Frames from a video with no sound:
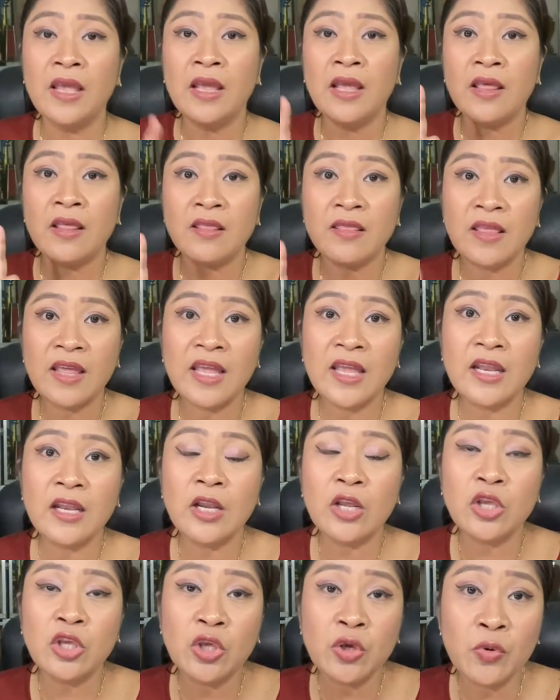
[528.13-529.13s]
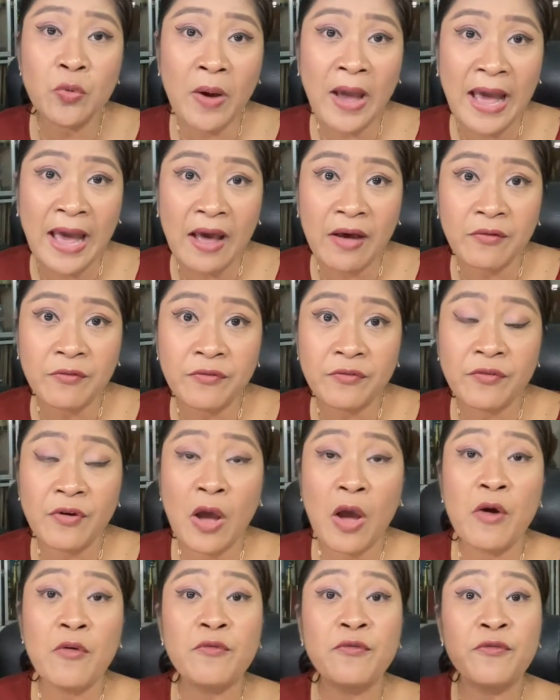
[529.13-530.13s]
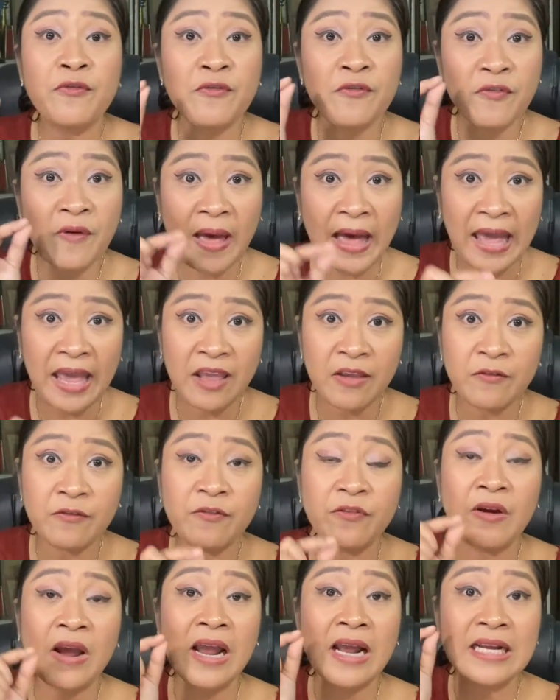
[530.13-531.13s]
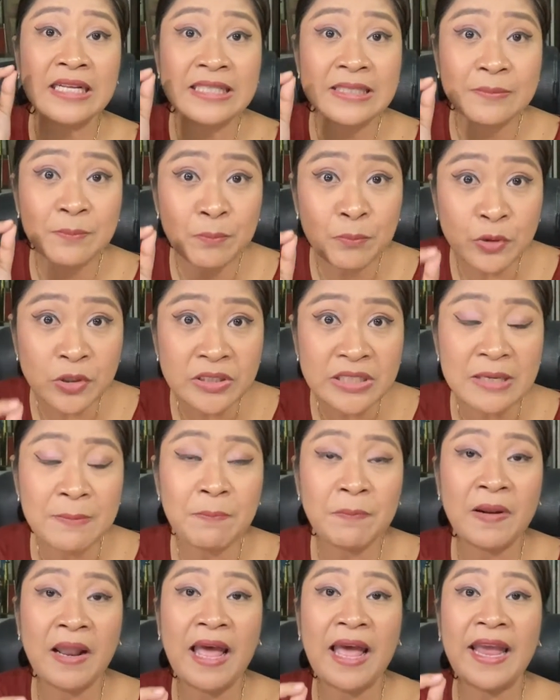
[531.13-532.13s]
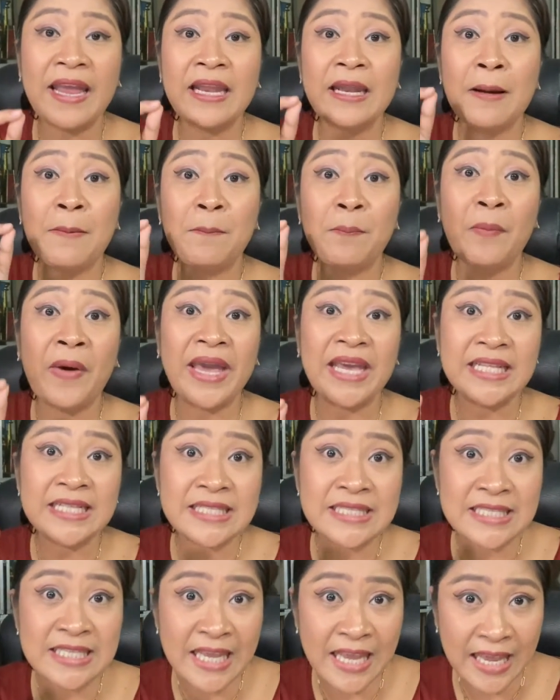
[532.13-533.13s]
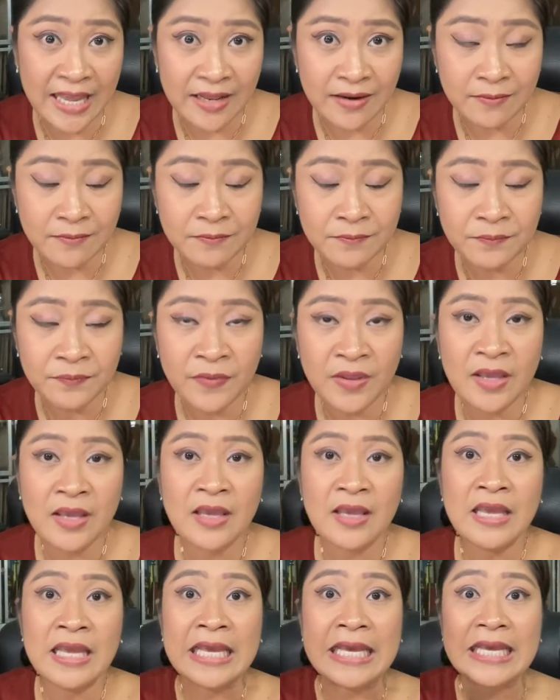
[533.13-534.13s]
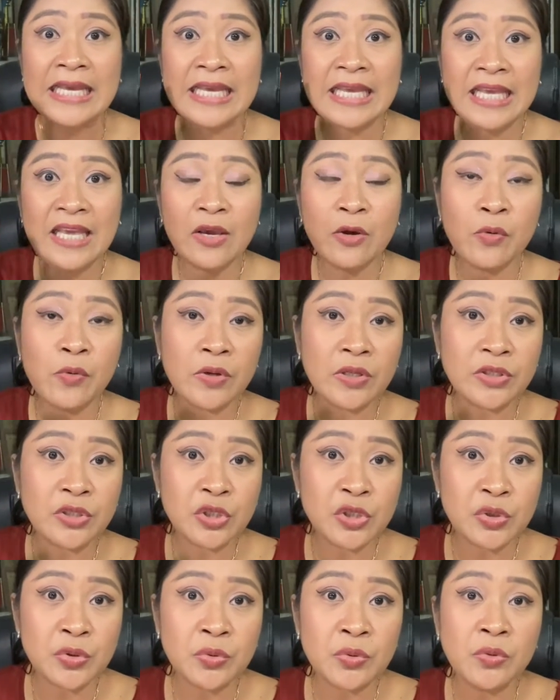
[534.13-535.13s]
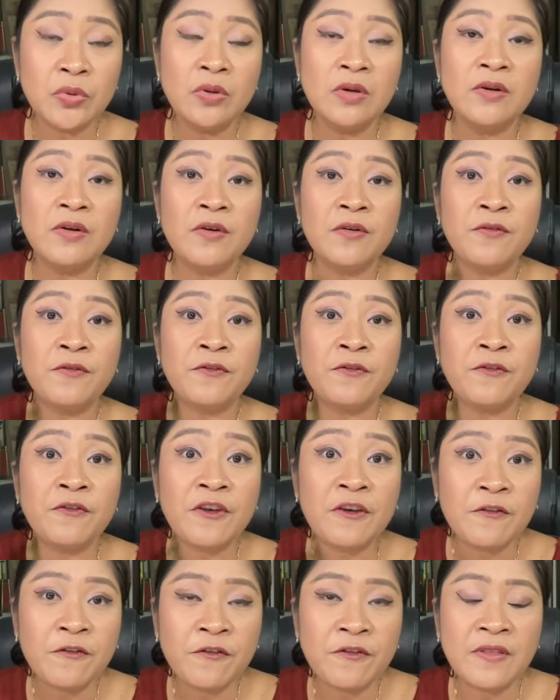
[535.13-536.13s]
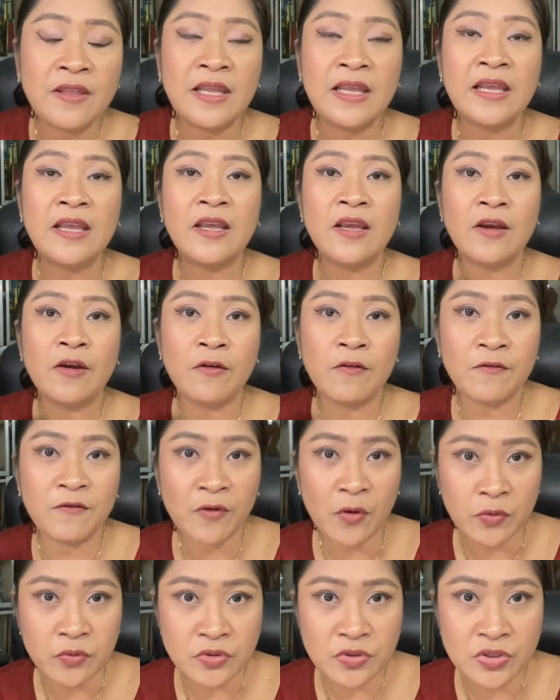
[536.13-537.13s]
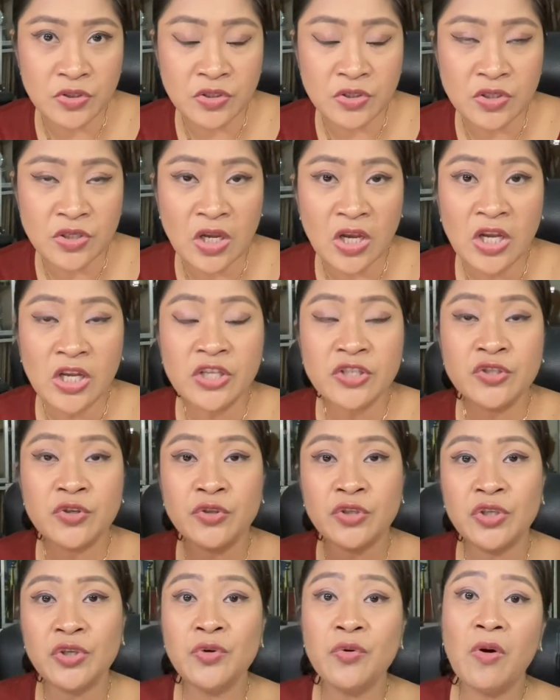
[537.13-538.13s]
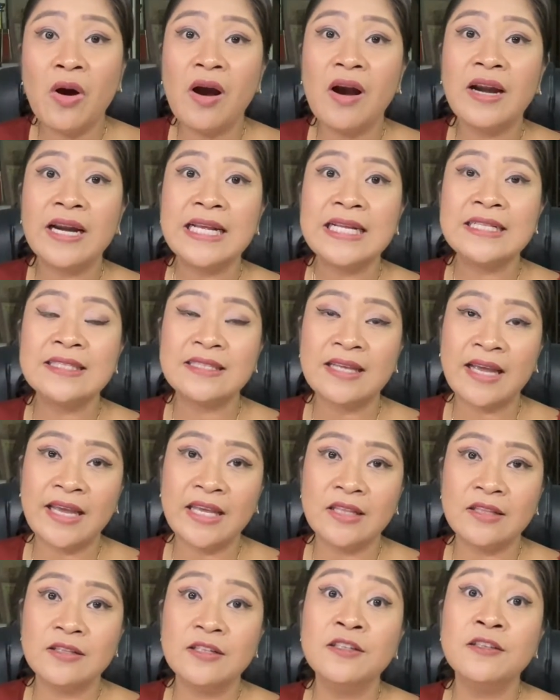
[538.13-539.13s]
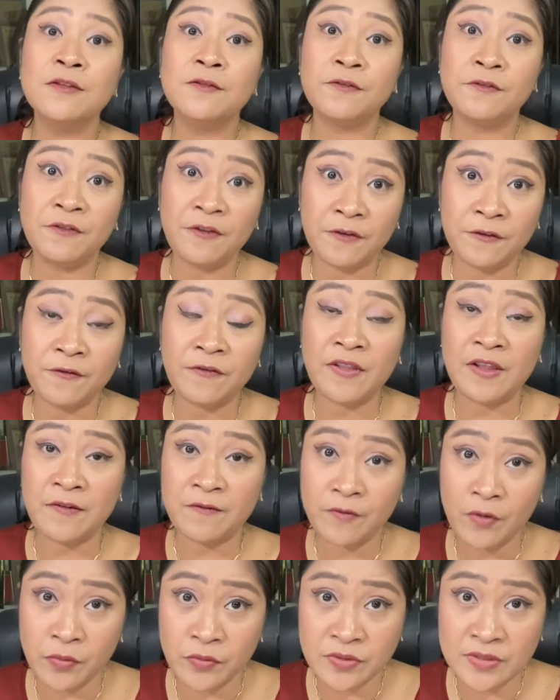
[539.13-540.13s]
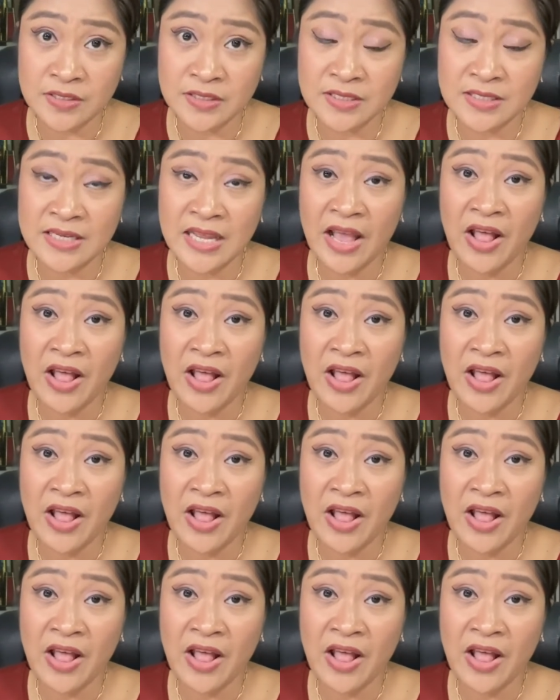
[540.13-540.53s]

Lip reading: then you have 5 multiplied by 10 equal to 50 votes. So you are entitled 50 votes.